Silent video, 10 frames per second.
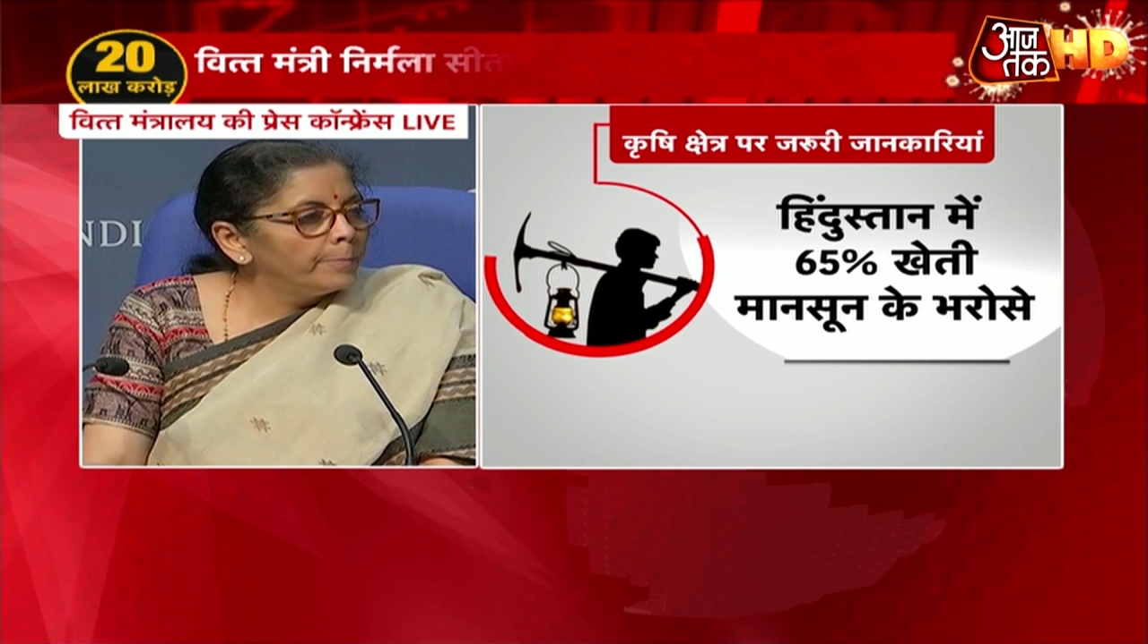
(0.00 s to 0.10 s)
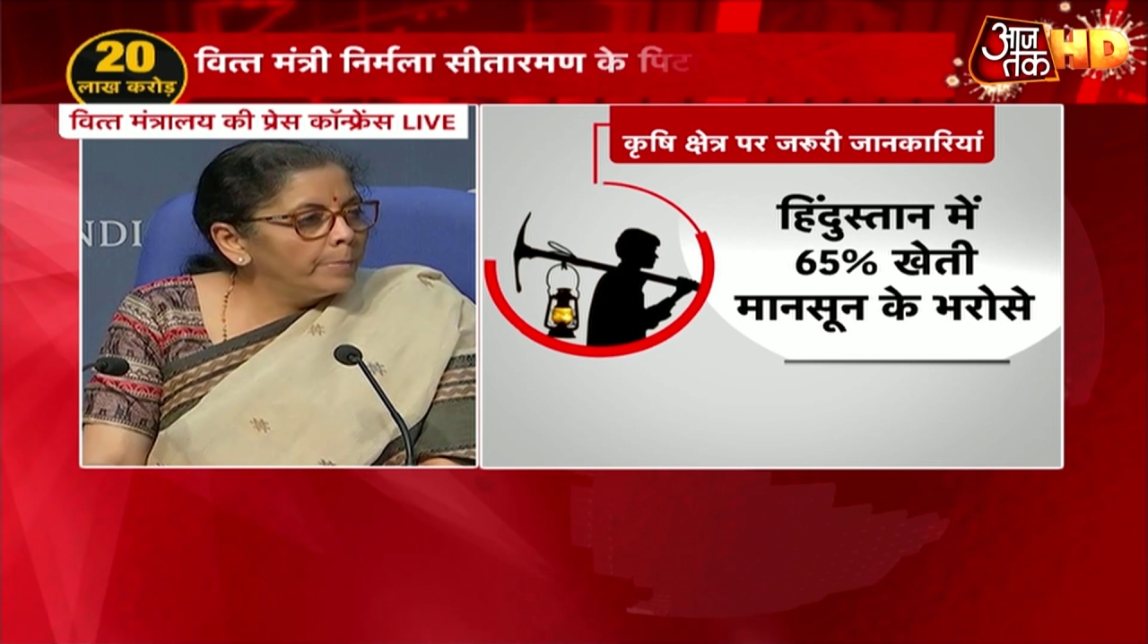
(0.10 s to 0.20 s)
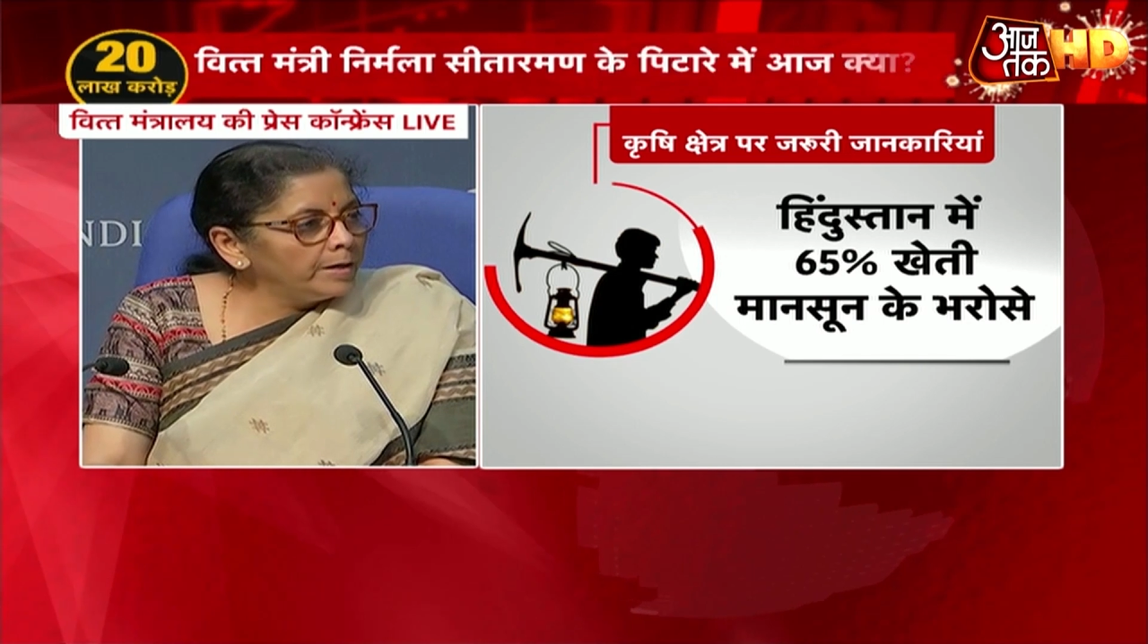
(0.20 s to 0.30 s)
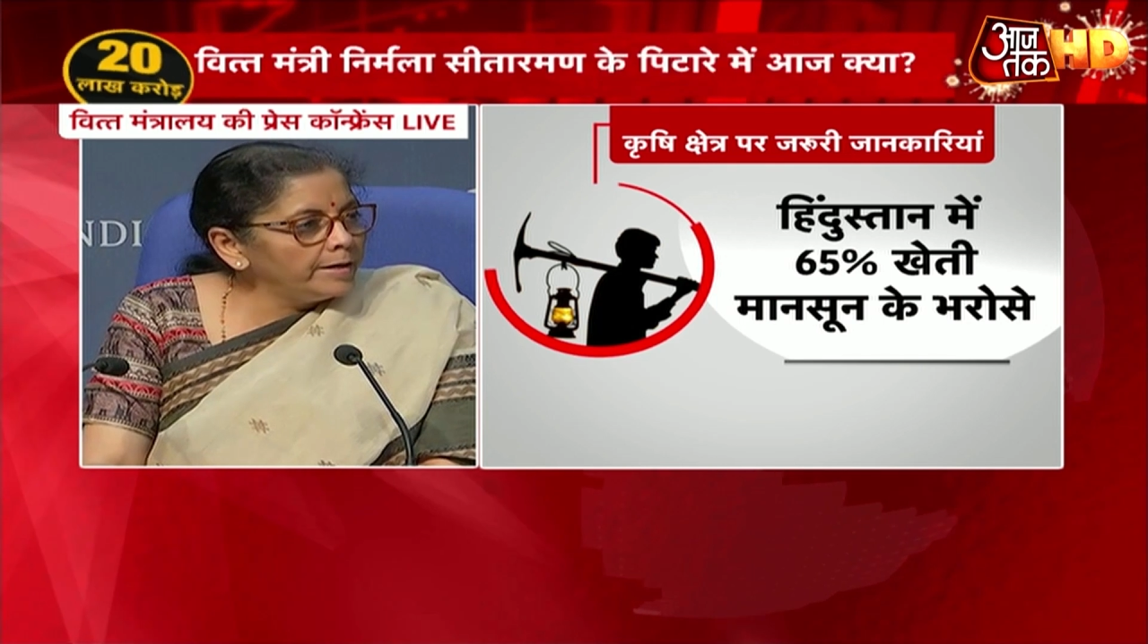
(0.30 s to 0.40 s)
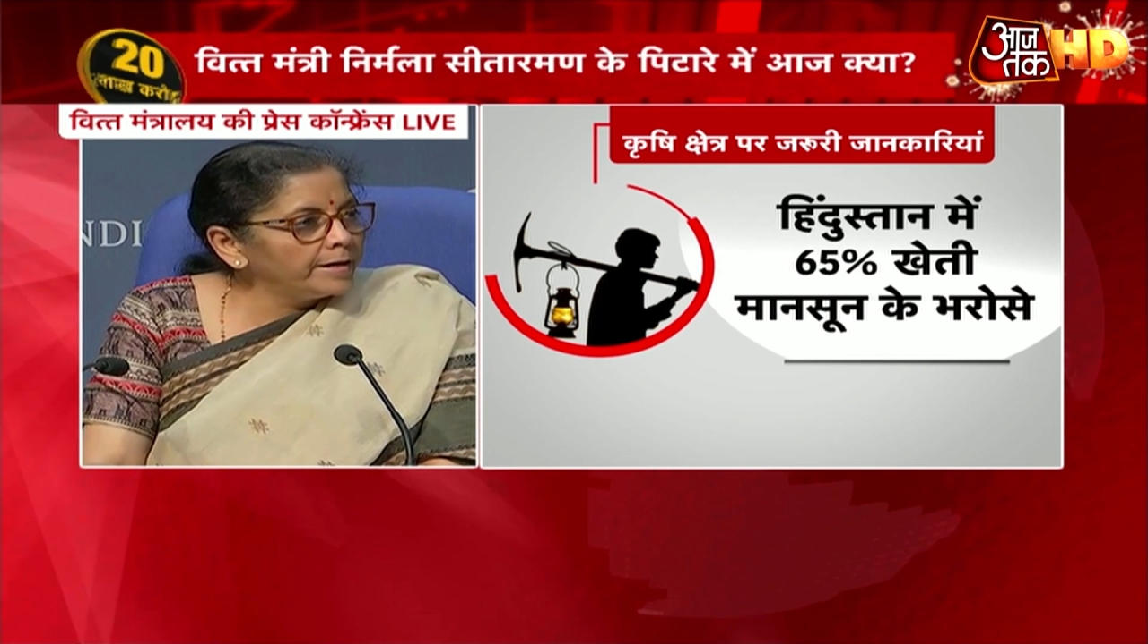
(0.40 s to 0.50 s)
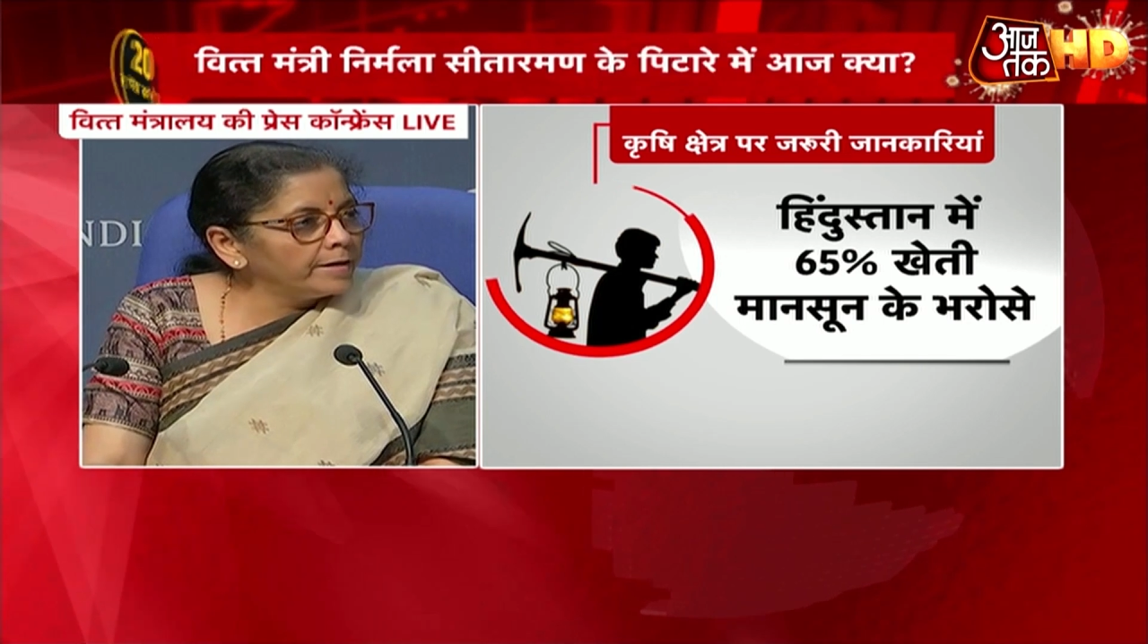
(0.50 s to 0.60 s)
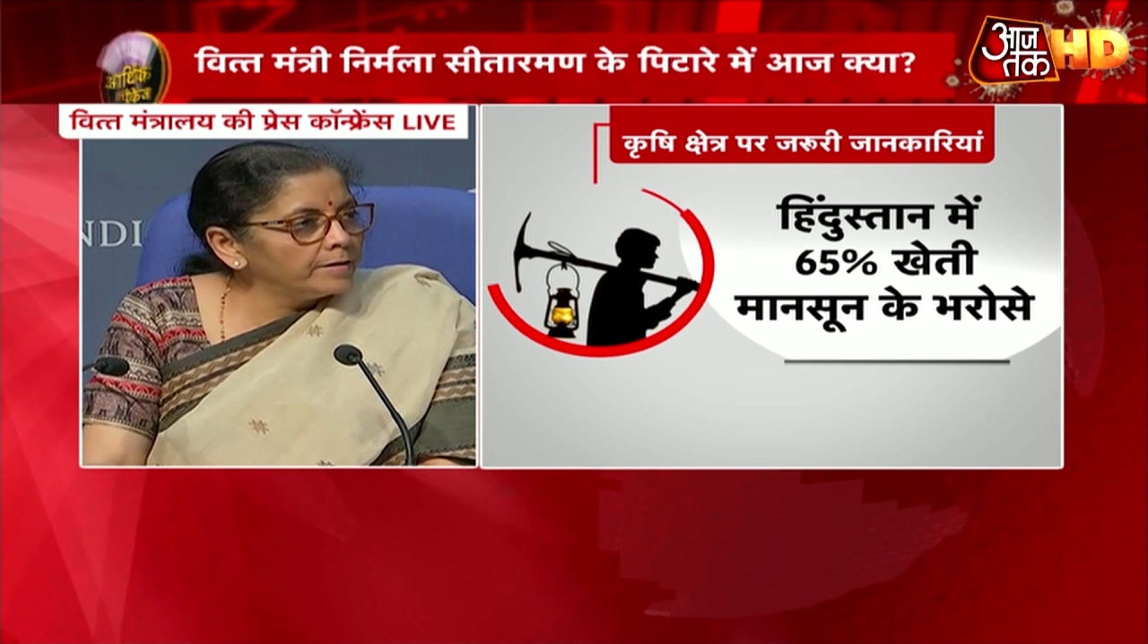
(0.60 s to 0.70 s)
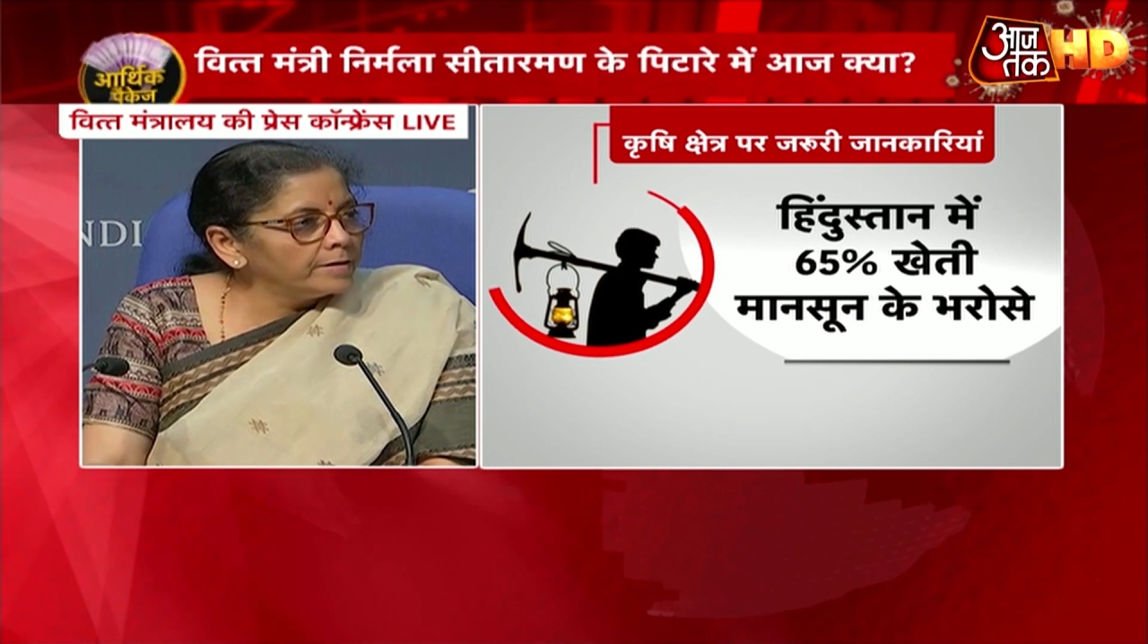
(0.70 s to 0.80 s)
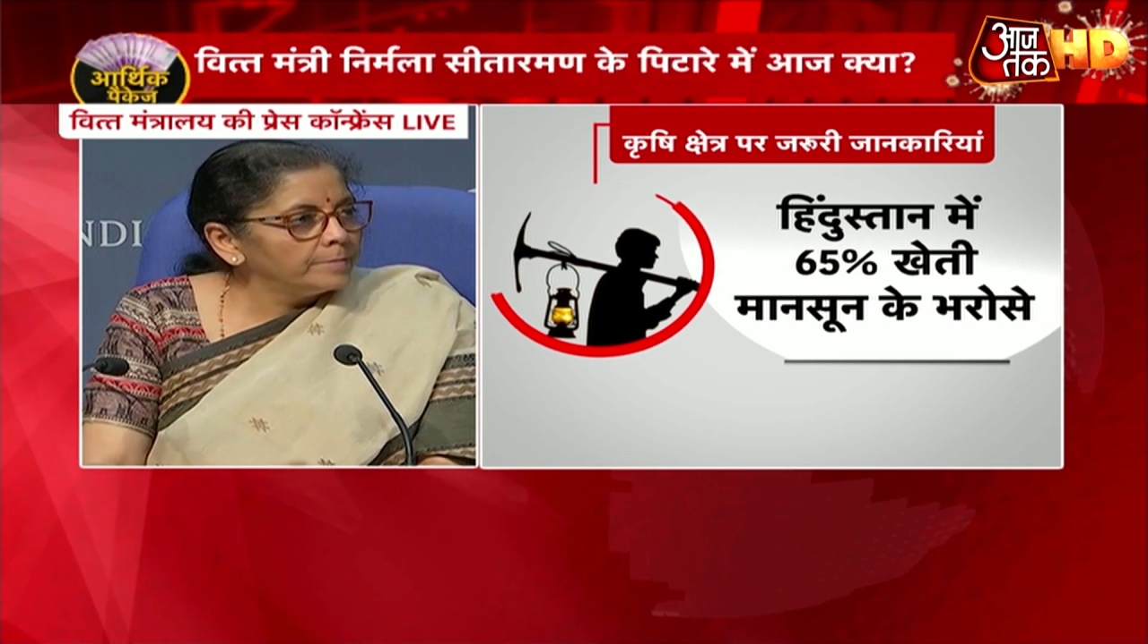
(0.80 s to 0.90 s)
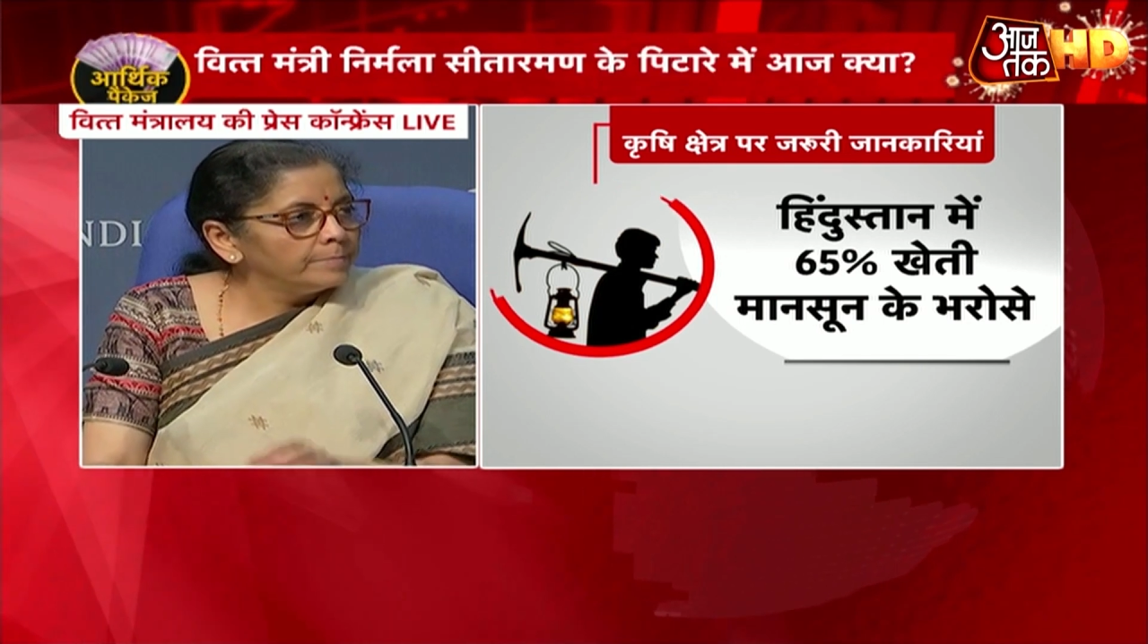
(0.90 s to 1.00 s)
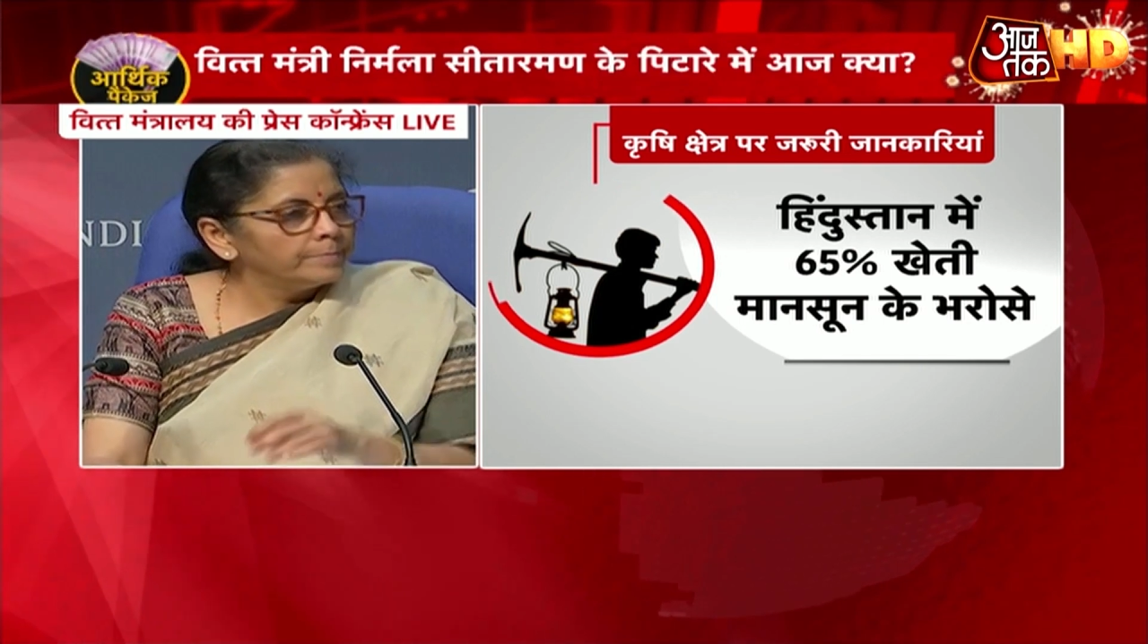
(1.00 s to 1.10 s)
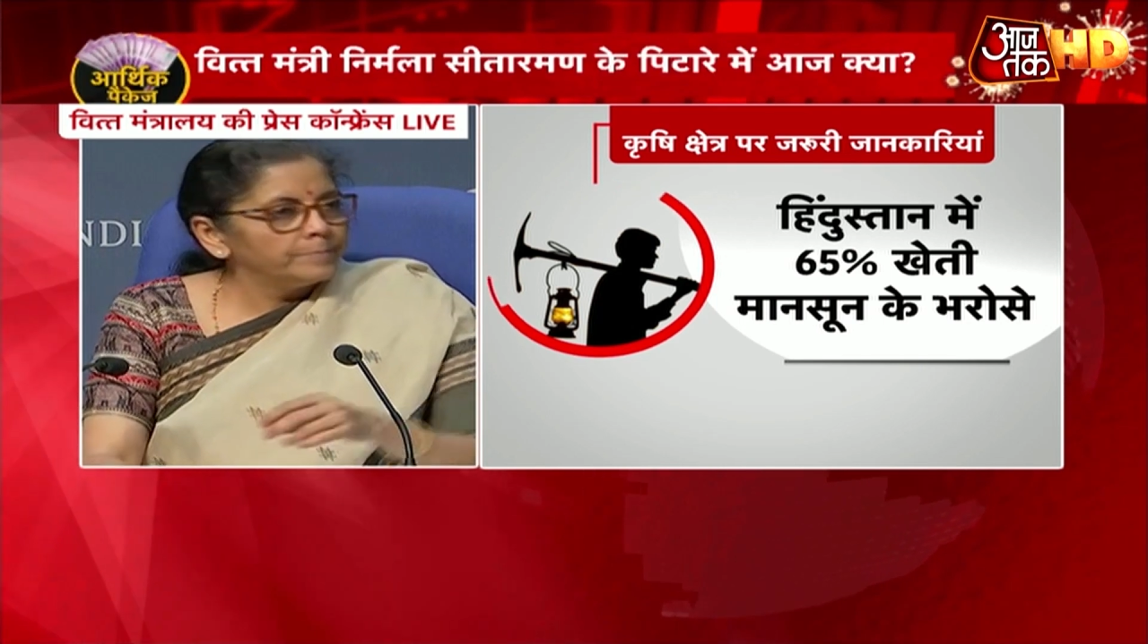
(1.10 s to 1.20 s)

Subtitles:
building a